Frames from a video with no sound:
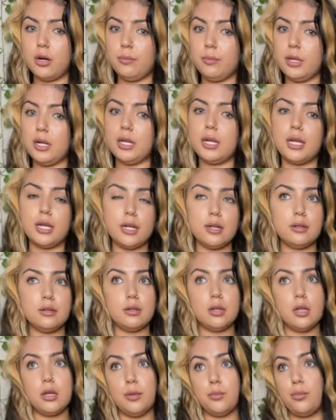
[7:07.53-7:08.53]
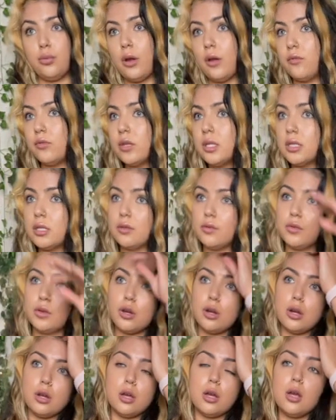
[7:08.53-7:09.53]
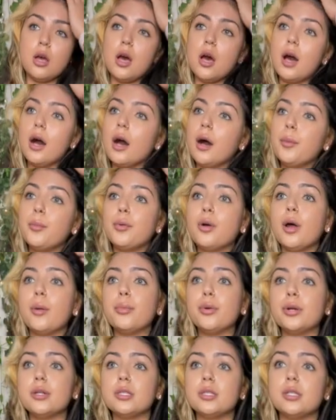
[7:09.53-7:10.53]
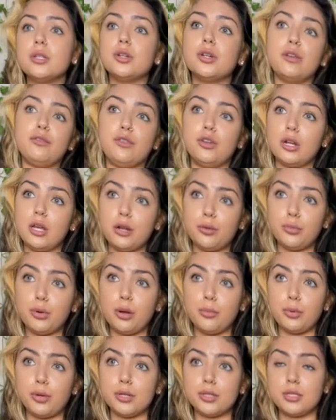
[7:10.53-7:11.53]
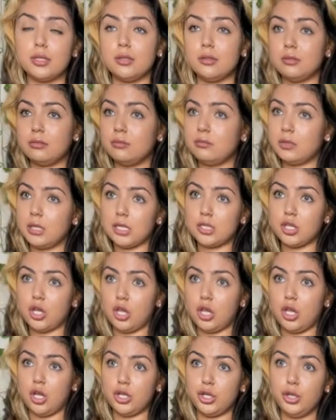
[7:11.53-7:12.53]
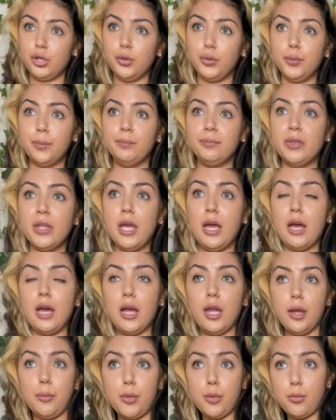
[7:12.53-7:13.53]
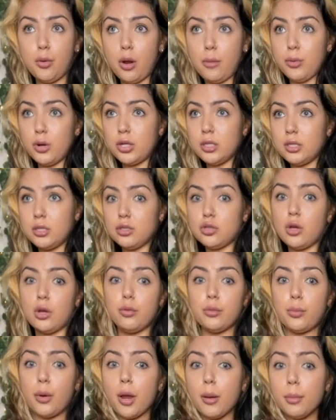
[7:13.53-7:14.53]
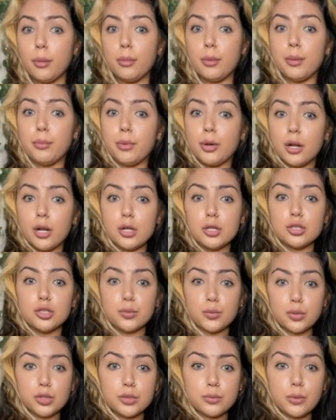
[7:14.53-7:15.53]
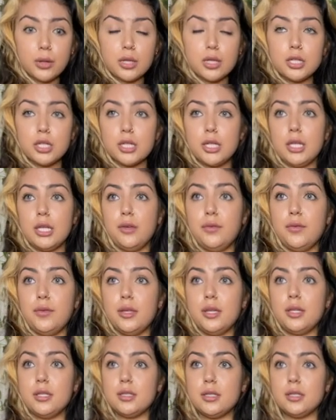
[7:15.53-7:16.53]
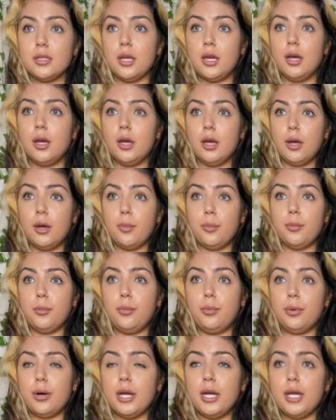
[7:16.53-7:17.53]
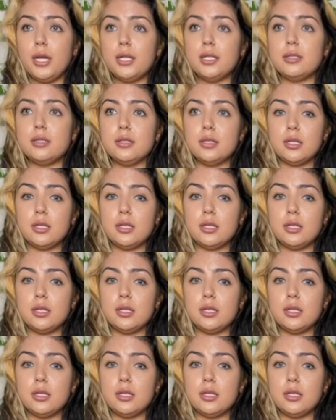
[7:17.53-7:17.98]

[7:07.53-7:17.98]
But again, preference if you're a, a bra person or if you're not a bra person, that's all on you. I am a bra person, so I would probably put on a sports bra underneath this, but